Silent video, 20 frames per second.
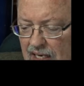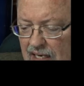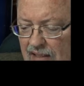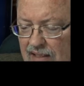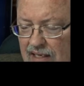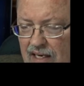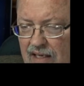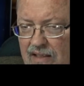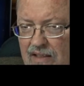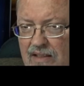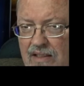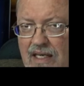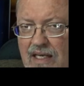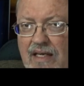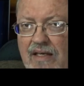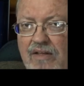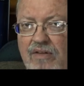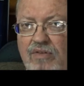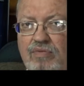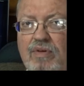And that
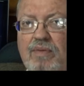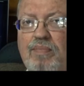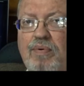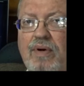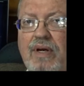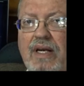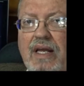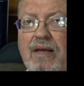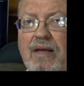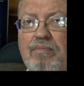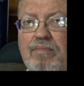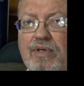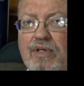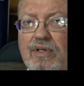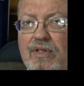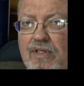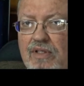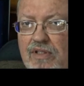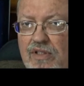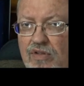date, 3.8
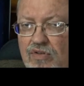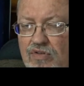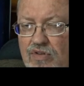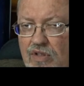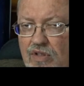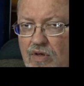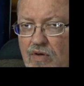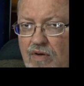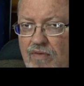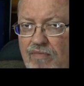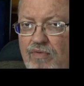billion years ago,